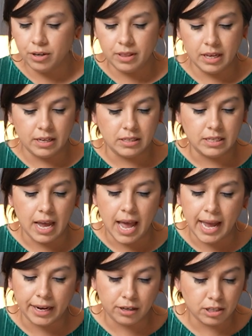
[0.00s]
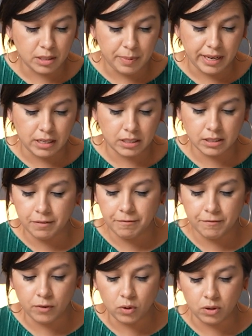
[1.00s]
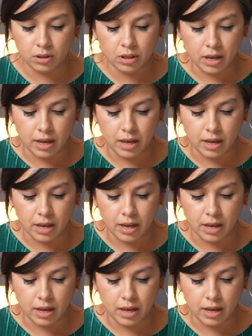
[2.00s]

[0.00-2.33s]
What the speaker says: the entire space full